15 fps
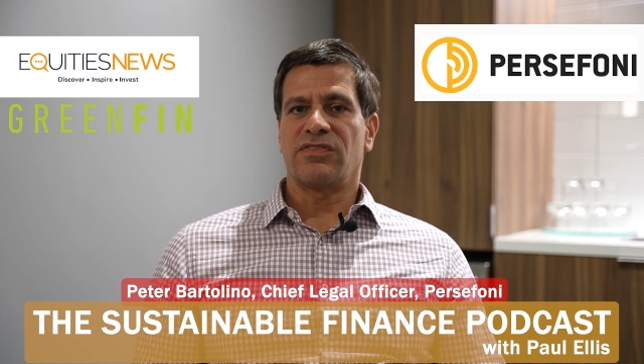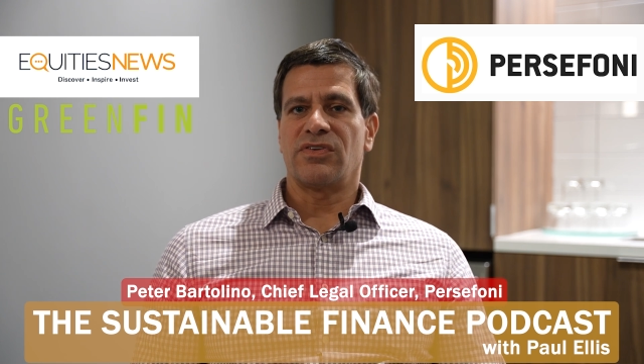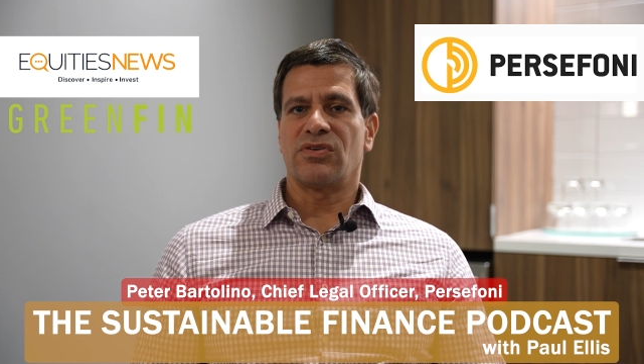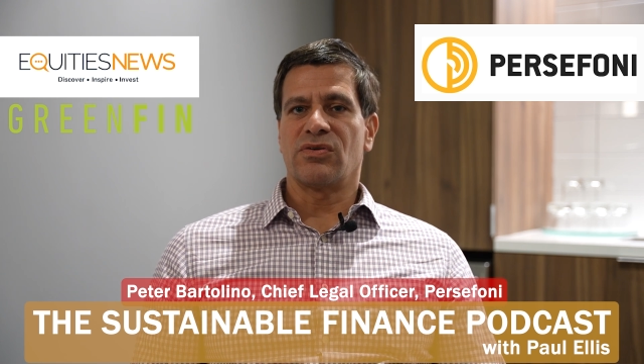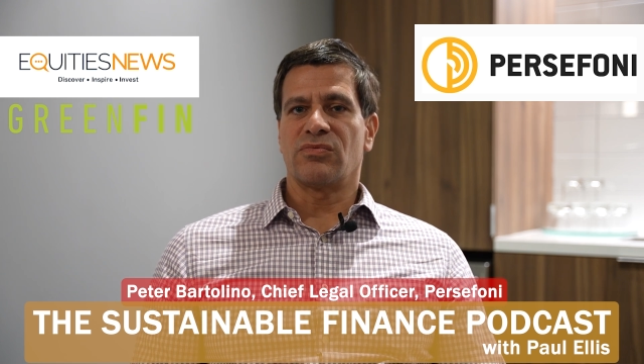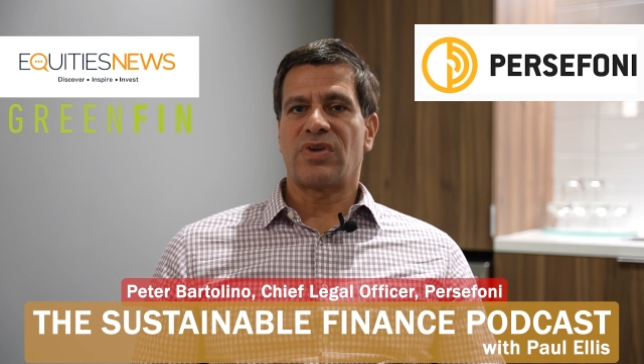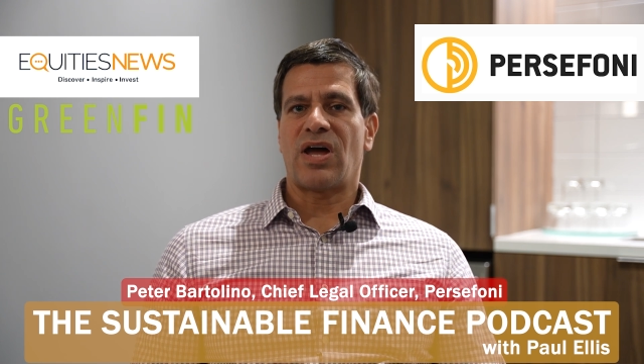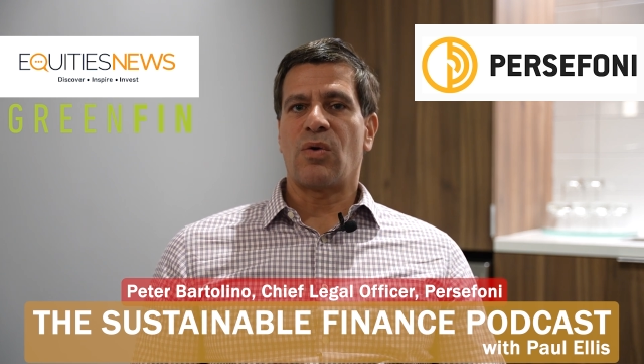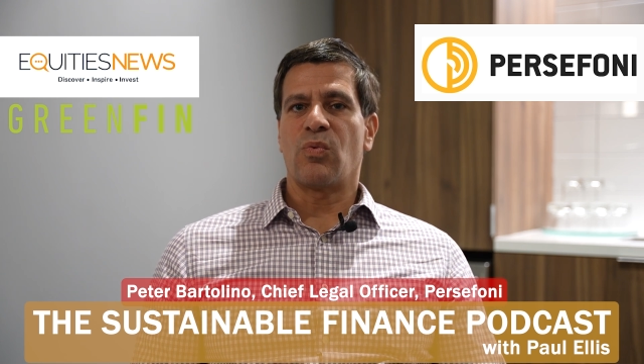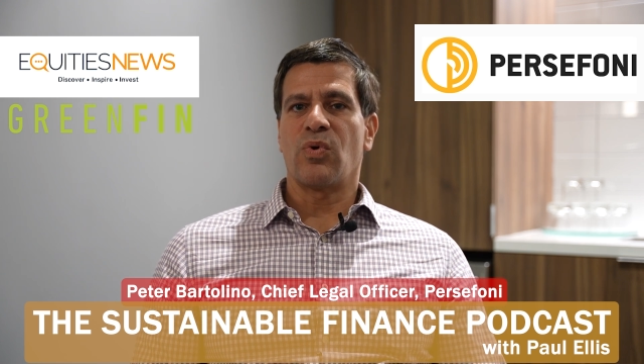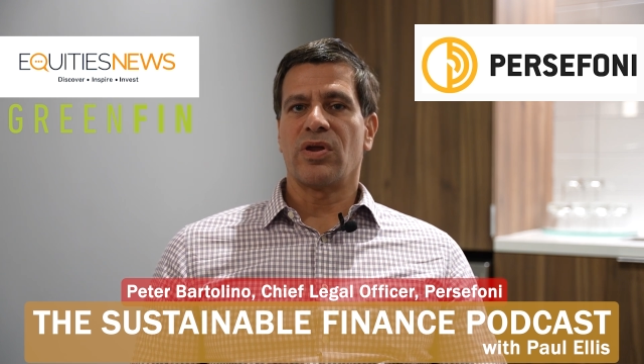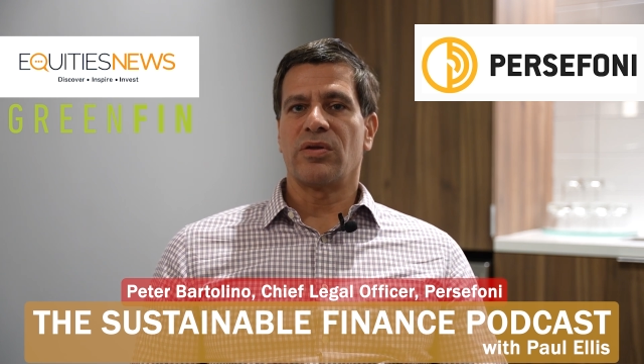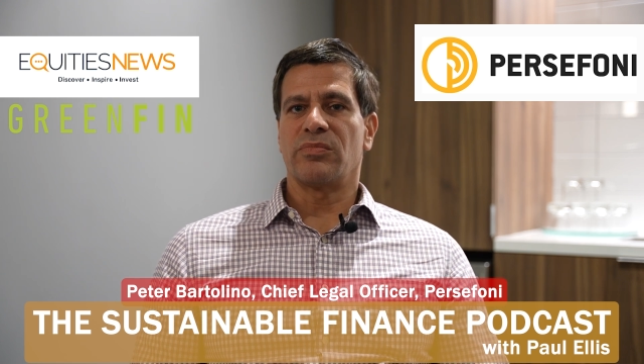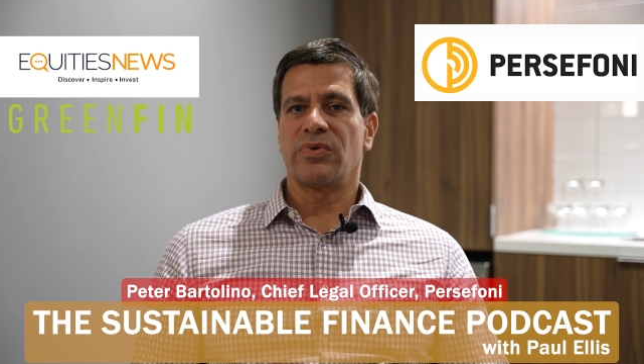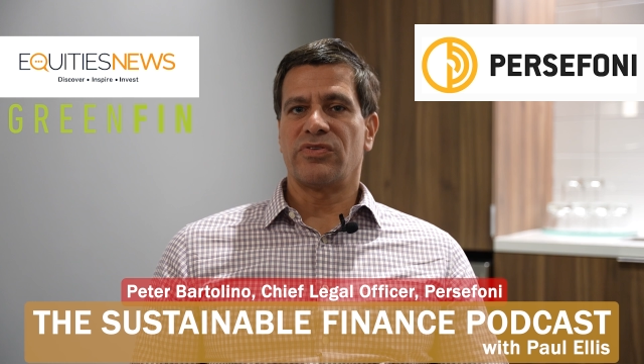not
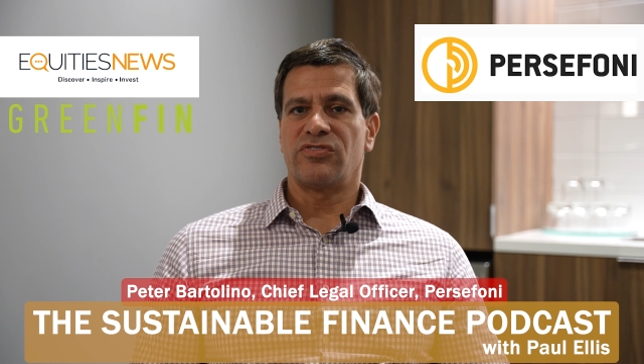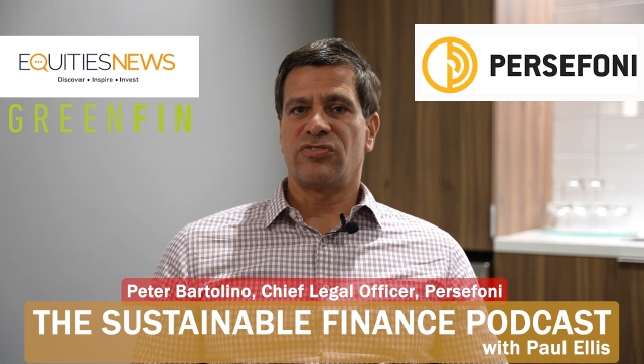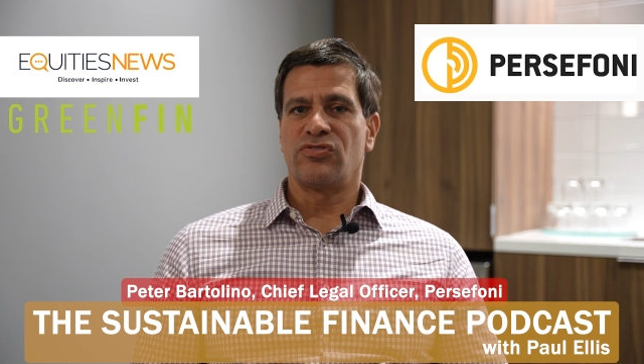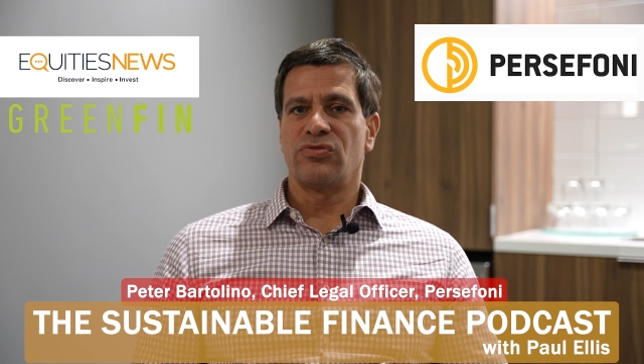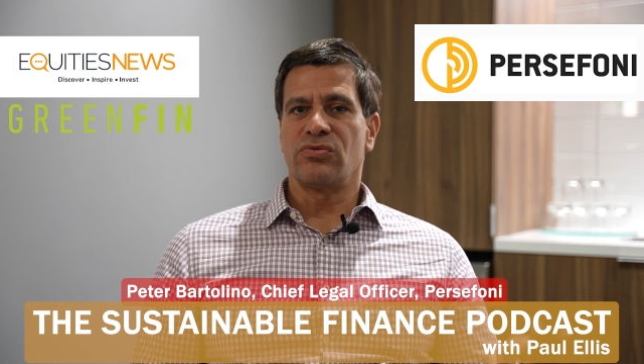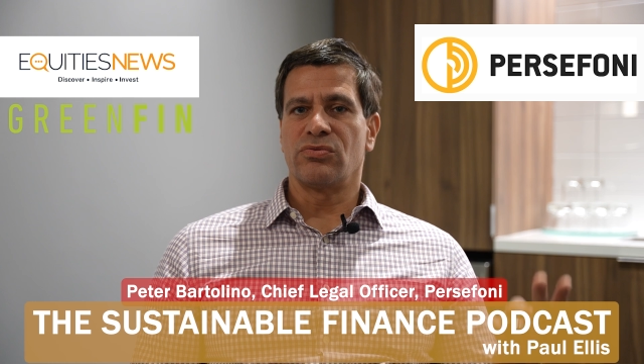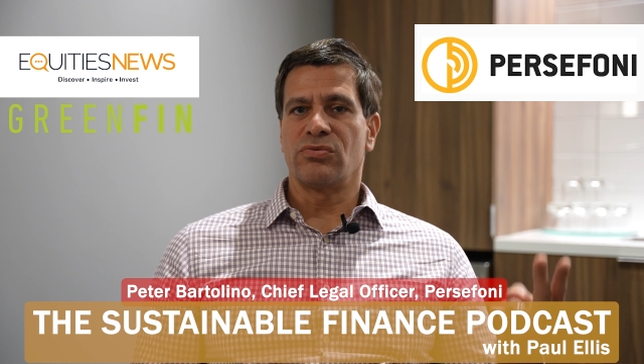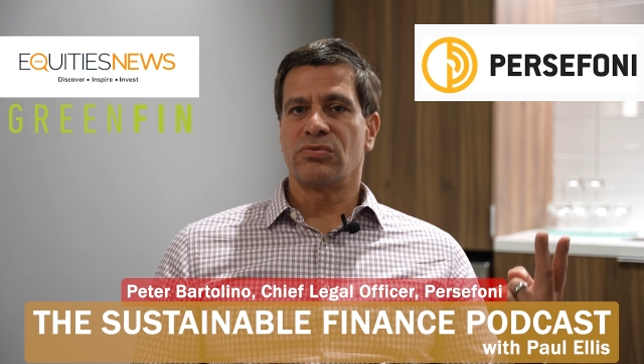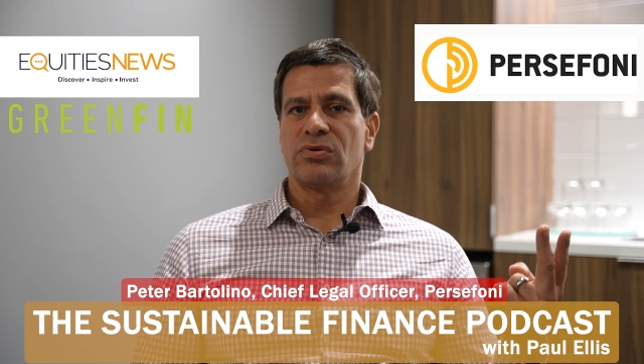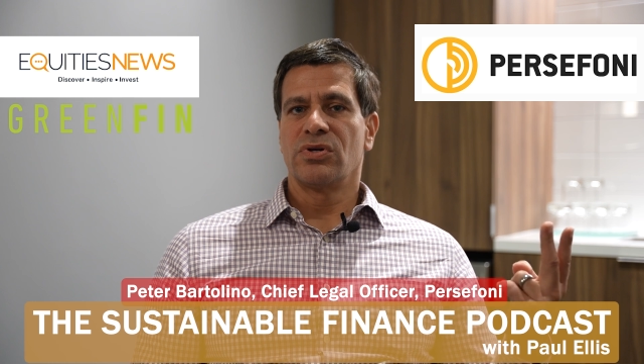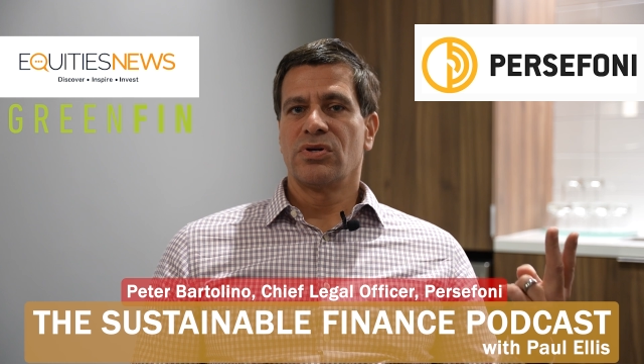one, but two